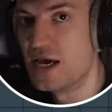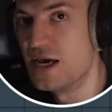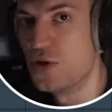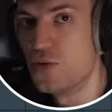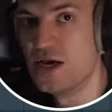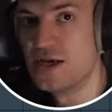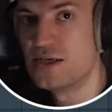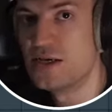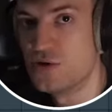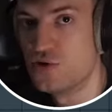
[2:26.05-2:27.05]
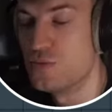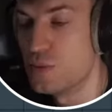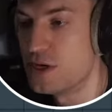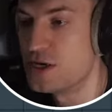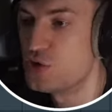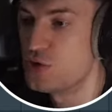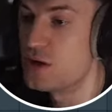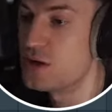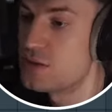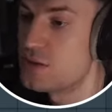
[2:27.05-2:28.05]
808s in your drum and bass
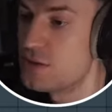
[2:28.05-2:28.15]
tracks.